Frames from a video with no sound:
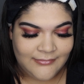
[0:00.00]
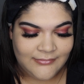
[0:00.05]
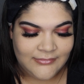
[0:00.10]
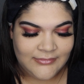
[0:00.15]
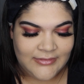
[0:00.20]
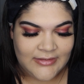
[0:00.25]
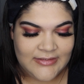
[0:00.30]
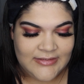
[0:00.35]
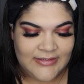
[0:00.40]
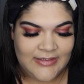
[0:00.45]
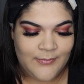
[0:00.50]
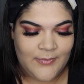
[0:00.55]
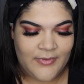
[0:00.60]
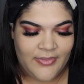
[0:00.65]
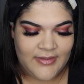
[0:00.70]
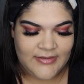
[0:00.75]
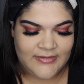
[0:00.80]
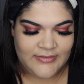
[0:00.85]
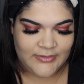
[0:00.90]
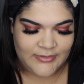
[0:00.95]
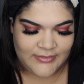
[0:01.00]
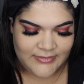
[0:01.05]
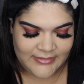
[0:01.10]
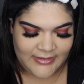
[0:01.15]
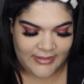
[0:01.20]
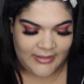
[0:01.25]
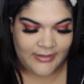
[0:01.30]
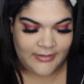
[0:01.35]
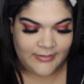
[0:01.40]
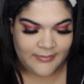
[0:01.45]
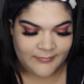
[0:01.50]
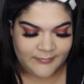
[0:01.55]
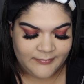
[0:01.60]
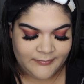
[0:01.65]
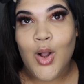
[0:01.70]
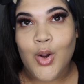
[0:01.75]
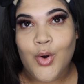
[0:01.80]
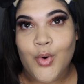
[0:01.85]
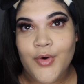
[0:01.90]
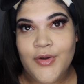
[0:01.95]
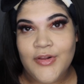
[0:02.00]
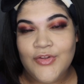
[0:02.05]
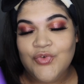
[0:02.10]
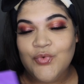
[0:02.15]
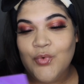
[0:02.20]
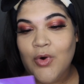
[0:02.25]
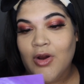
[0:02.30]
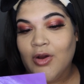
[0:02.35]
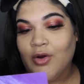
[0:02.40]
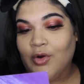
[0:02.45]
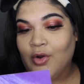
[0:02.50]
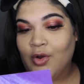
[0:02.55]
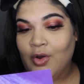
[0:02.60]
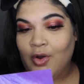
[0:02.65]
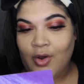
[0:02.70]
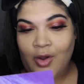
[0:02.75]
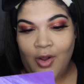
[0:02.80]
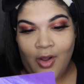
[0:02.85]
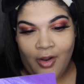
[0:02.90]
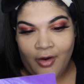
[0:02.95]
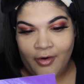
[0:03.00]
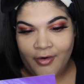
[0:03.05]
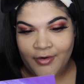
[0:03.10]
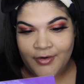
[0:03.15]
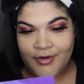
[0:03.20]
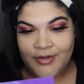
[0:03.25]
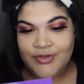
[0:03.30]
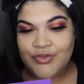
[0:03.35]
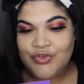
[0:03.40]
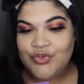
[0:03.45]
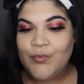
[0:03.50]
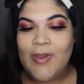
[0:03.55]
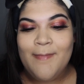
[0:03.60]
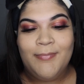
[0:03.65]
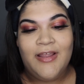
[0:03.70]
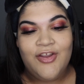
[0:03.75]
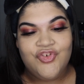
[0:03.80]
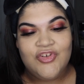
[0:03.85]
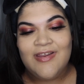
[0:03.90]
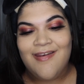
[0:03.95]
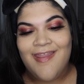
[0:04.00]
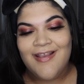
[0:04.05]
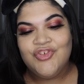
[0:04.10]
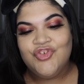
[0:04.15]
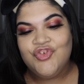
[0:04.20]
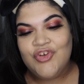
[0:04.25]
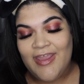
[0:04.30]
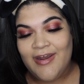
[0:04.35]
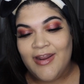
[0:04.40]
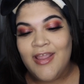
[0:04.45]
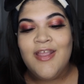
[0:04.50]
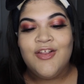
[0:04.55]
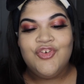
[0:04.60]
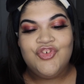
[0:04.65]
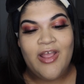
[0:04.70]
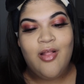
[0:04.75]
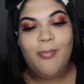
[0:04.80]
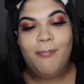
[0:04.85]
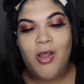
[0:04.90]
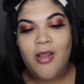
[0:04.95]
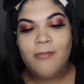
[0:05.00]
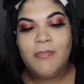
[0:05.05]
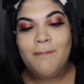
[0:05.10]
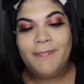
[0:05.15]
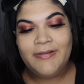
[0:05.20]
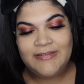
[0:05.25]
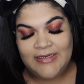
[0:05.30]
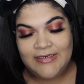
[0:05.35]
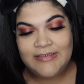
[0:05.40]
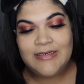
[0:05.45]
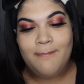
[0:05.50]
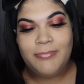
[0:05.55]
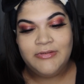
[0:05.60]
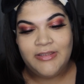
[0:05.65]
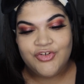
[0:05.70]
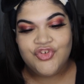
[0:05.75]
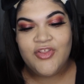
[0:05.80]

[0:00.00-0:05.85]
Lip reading: Let's see what this looks like. According to our card, Dewy Blush is a next-gen gel balm tint blush